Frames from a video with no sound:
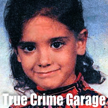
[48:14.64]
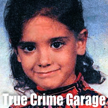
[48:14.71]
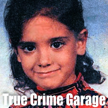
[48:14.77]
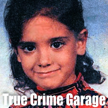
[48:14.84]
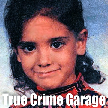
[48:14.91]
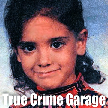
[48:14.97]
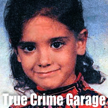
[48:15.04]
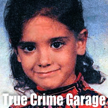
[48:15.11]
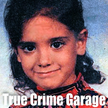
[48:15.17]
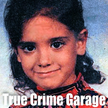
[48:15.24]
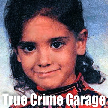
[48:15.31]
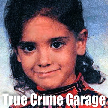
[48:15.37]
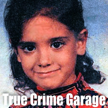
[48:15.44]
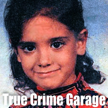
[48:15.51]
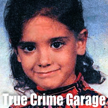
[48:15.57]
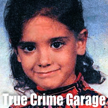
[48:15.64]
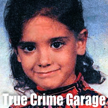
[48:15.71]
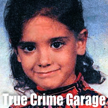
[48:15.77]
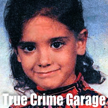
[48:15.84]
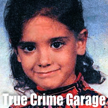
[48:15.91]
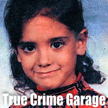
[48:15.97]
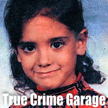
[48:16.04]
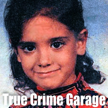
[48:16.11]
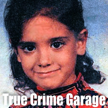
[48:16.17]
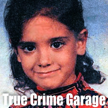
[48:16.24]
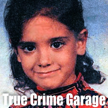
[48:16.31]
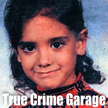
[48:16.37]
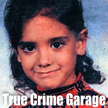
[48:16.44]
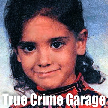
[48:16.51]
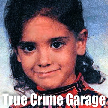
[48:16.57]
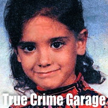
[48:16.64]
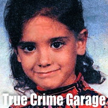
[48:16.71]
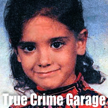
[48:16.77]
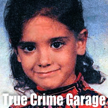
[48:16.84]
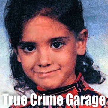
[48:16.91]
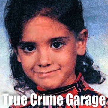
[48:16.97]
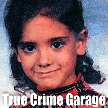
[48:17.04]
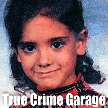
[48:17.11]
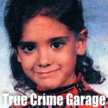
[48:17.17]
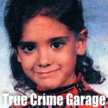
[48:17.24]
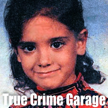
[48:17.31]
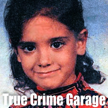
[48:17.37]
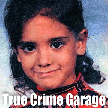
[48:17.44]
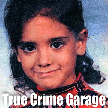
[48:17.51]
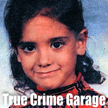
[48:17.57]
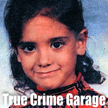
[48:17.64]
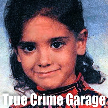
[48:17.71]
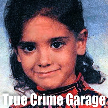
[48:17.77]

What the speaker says: This is a still picture; no speech is visible.